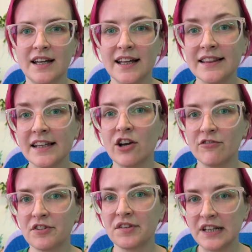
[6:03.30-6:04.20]
and the
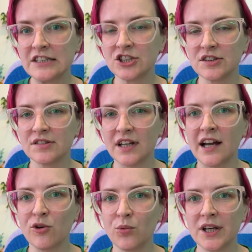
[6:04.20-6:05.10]
conversations
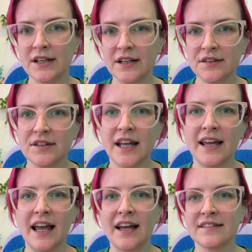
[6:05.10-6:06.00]
I witnessed
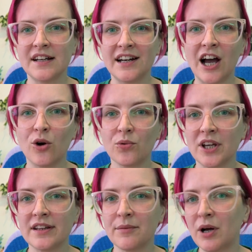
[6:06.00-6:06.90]
as I now
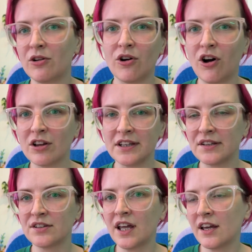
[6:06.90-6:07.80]
read about all
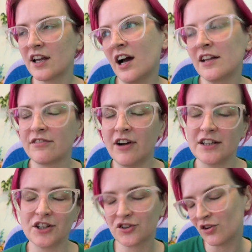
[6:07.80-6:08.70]
these
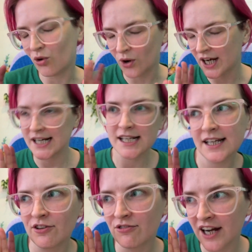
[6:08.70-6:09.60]
godfathers, or
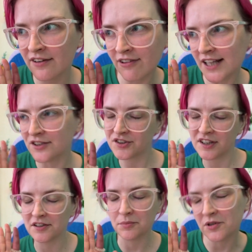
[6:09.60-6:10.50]
grandfathers,
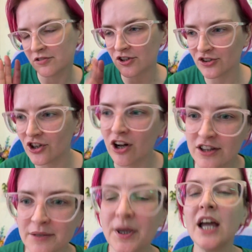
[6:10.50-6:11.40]
as I prefer to call them,